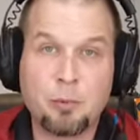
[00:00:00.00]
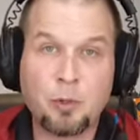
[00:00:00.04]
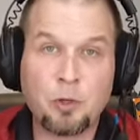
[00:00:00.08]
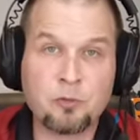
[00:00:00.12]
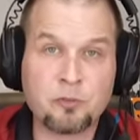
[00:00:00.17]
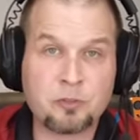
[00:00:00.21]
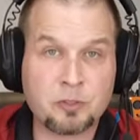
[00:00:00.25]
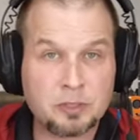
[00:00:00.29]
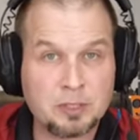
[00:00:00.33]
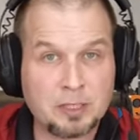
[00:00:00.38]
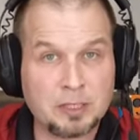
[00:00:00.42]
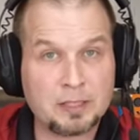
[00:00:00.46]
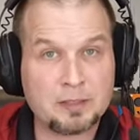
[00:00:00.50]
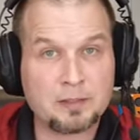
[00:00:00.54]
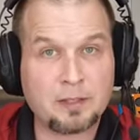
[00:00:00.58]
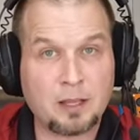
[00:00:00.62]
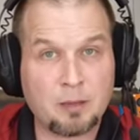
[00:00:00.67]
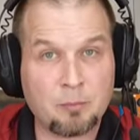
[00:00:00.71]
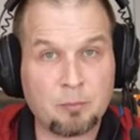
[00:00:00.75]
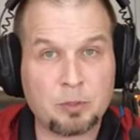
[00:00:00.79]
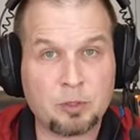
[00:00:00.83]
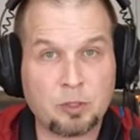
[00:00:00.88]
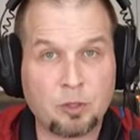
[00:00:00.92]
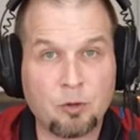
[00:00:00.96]
post a link
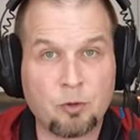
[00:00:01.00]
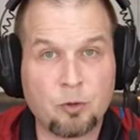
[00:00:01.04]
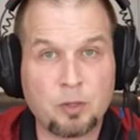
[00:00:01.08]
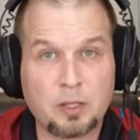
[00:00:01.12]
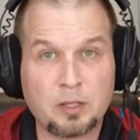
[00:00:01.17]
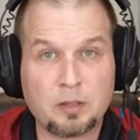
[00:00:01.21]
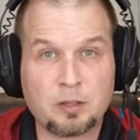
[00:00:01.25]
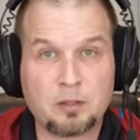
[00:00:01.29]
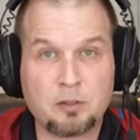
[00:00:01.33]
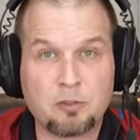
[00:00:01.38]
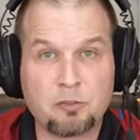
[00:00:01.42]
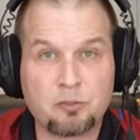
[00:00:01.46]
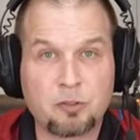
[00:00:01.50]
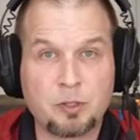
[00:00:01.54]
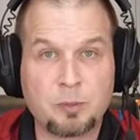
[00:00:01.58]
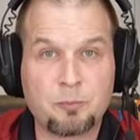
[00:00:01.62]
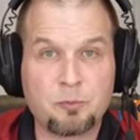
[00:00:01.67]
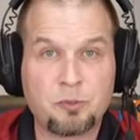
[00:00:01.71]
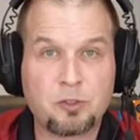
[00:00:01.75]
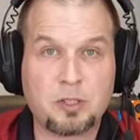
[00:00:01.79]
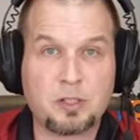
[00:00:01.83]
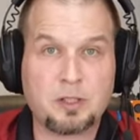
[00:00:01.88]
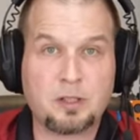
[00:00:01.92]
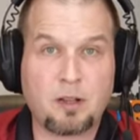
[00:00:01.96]
down below in the
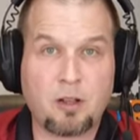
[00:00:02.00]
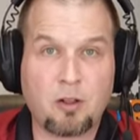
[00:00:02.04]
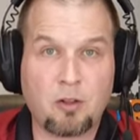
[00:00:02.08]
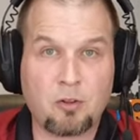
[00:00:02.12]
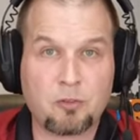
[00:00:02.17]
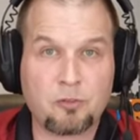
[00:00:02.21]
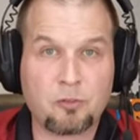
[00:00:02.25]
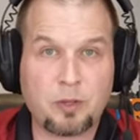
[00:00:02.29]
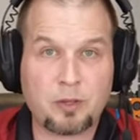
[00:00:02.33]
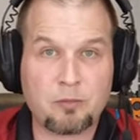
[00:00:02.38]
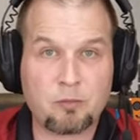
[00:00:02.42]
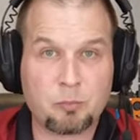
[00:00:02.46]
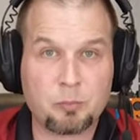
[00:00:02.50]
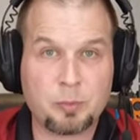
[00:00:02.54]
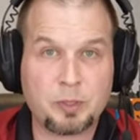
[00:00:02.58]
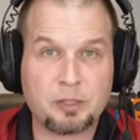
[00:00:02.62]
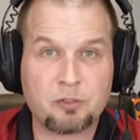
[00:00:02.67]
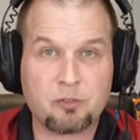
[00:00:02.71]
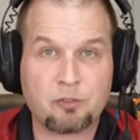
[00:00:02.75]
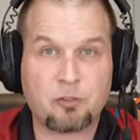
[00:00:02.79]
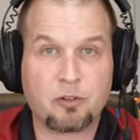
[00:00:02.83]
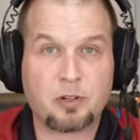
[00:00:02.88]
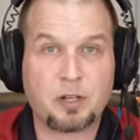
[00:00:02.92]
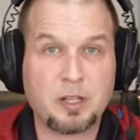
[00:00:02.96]
description. I also have a
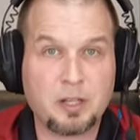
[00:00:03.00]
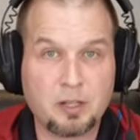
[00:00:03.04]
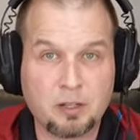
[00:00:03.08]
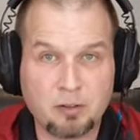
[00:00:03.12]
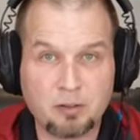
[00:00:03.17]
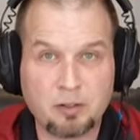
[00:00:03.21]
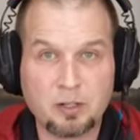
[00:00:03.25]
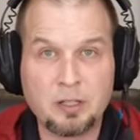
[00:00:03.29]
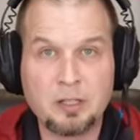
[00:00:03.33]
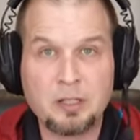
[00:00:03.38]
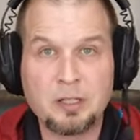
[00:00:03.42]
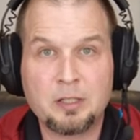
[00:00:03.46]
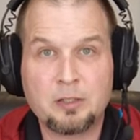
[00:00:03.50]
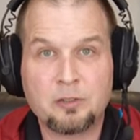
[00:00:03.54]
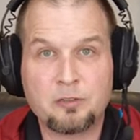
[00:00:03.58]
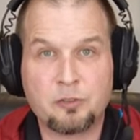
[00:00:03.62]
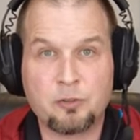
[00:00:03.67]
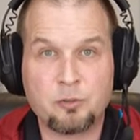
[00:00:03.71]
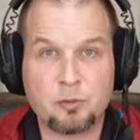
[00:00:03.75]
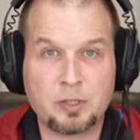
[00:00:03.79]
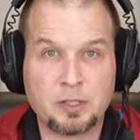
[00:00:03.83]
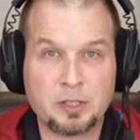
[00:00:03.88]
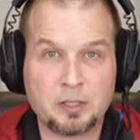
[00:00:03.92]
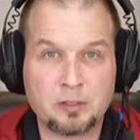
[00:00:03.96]
picture here so
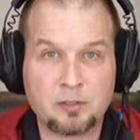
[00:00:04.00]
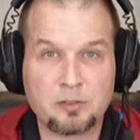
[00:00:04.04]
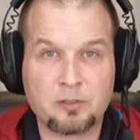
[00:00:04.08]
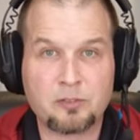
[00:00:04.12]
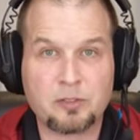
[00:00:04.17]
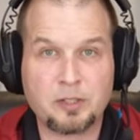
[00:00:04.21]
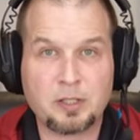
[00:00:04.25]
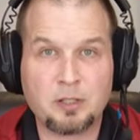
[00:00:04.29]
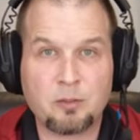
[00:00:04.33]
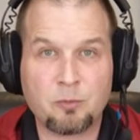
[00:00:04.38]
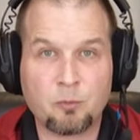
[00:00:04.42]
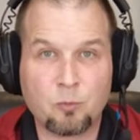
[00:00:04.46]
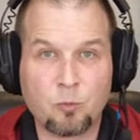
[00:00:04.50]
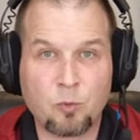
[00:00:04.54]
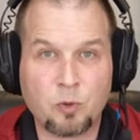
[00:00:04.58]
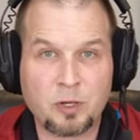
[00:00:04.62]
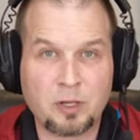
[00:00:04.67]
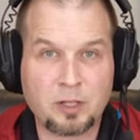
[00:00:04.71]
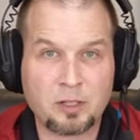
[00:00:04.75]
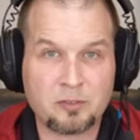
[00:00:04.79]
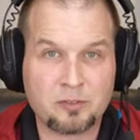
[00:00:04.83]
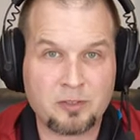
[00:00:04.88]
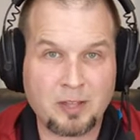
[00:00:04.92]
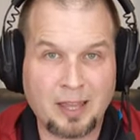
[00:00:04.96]
you can see what
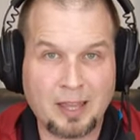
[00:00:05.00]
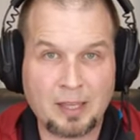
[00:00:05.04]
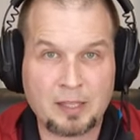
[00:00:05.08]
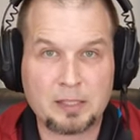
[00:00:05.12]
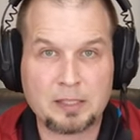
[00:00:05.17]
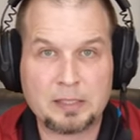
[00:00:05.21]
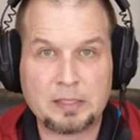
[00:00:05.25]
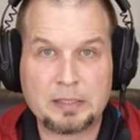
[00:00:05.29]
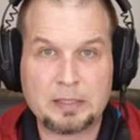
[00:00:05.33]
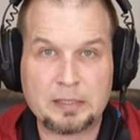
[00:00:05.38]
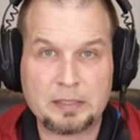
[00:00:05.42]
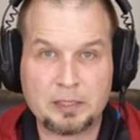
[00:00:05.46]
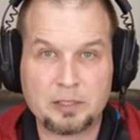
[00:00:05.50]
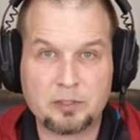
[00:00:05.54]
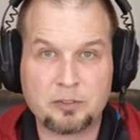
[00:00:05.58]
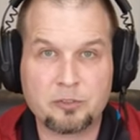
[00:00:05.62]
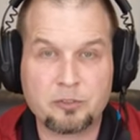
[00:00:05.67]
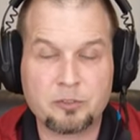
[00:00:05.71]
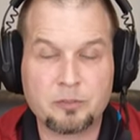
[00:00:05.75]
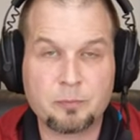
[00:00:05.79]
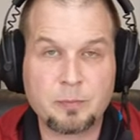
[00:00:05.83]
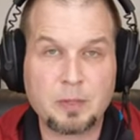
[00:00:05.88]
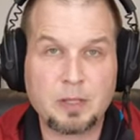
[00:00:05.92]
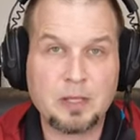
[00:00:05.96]
exactly it
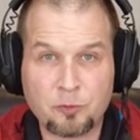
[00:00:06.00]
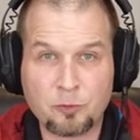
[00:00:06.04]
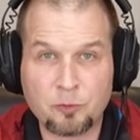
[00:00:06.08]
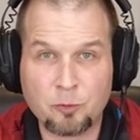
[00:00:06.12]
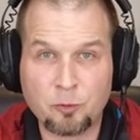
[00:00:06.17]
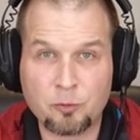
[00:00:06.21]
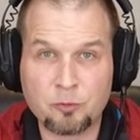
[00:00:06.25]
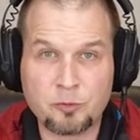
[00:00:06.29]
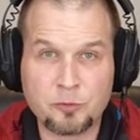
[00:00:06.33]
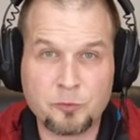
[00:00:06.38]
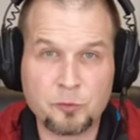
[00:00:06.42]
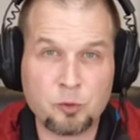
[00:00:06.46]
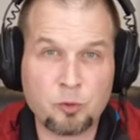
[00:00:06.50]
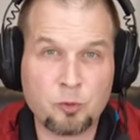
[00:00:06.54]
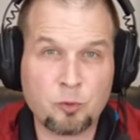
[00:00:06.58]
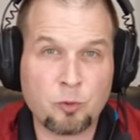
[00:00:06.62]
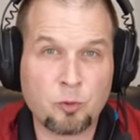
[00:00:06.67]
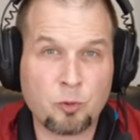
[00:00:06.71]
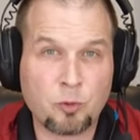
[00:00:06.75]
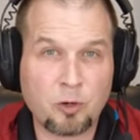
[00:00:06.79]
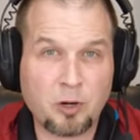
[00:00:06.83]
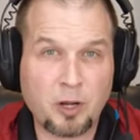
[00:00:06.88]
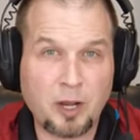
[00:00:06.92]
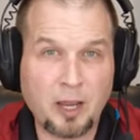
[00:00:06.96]
is. For those of you
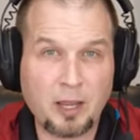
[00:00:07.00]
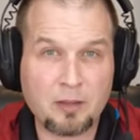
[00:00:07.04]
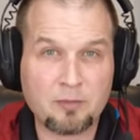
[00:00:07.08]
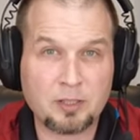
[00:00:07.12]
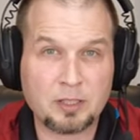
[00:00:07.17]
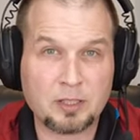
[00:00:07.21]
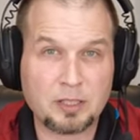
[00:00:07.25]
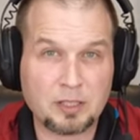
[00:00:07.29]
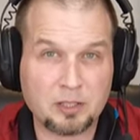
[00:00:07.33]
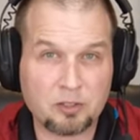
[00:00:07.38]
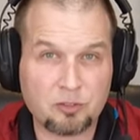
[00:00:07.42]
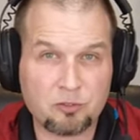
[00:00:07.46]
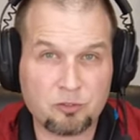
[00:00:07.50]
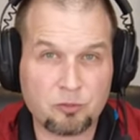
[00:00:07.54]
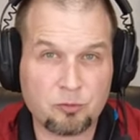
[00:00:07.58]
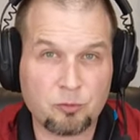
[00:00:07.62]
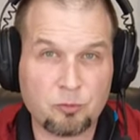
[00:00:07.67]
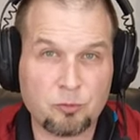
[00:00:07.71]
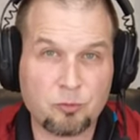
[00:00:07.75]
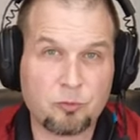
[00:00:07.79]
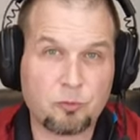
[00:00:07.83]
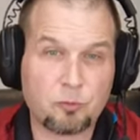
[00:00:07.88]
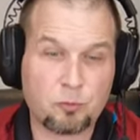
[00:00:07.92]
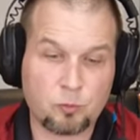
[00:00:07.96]
who are having
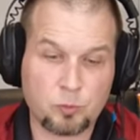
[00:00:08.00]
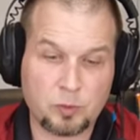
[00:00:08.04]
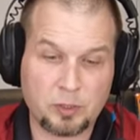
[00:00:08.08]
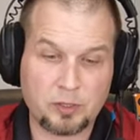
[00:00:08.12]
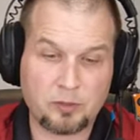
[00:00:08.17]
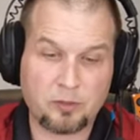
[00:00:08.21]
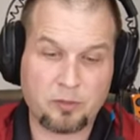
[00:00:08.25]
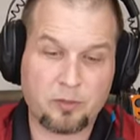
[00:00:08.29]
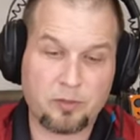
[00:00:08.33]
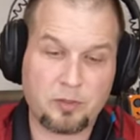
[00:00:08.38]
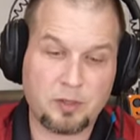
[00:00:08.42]
issues with